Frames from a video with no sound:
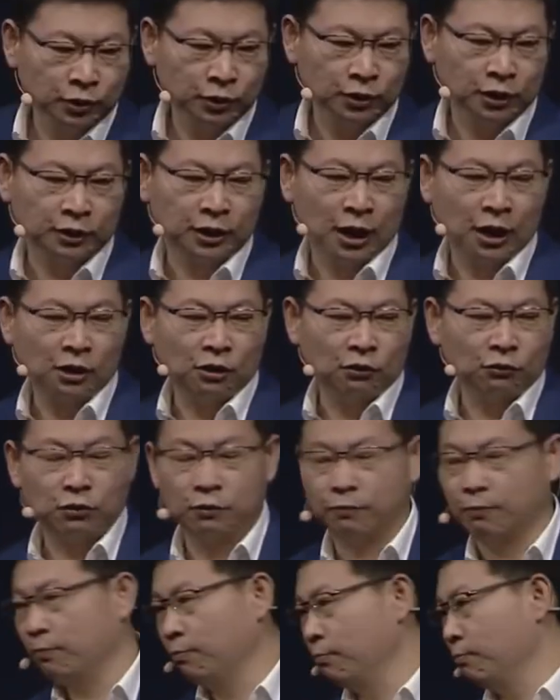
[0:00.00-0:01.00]
The download
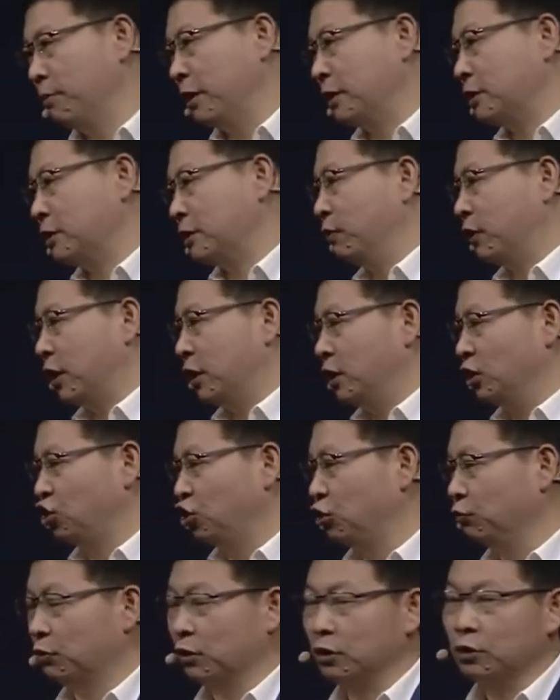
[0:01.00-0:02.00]
maximum can
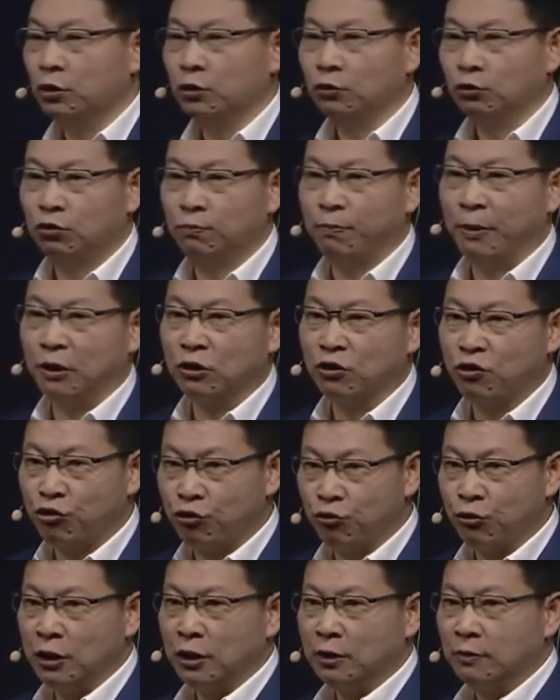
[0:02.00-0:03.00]
achieve two point
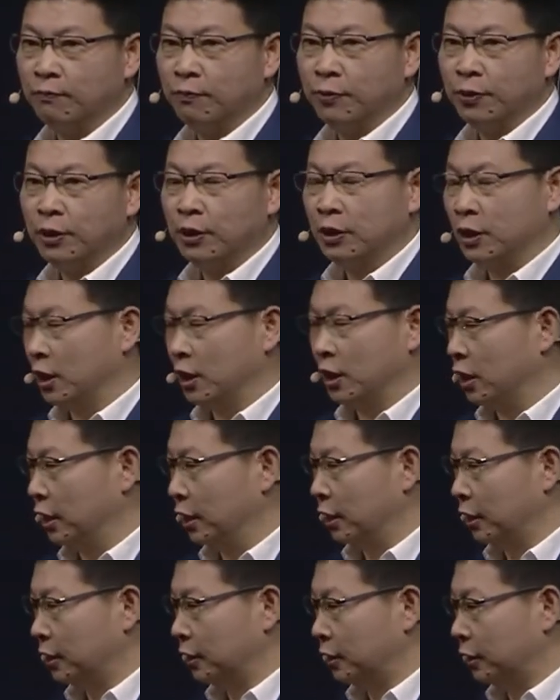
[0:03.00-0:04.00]
three
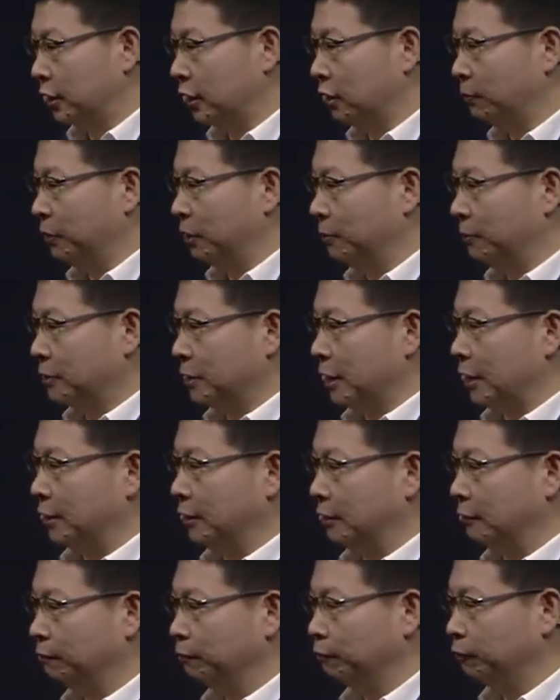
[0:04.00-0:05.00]
uh, gigabit per
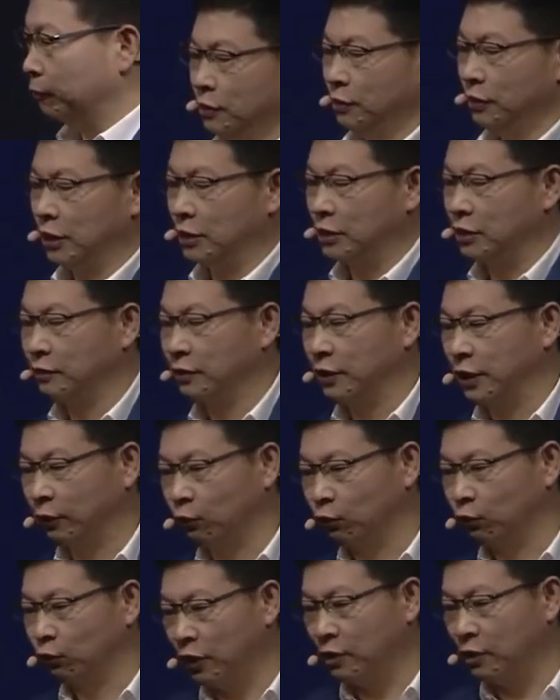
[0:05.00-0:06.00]
second. You can see
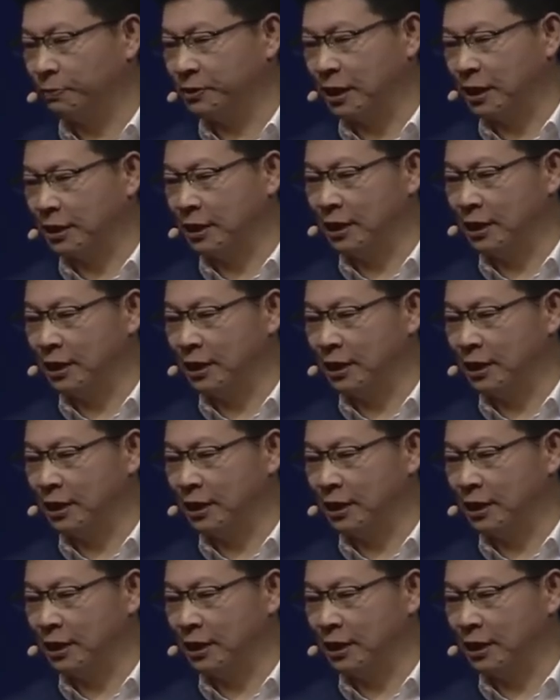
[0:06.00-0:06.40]
that twenty percent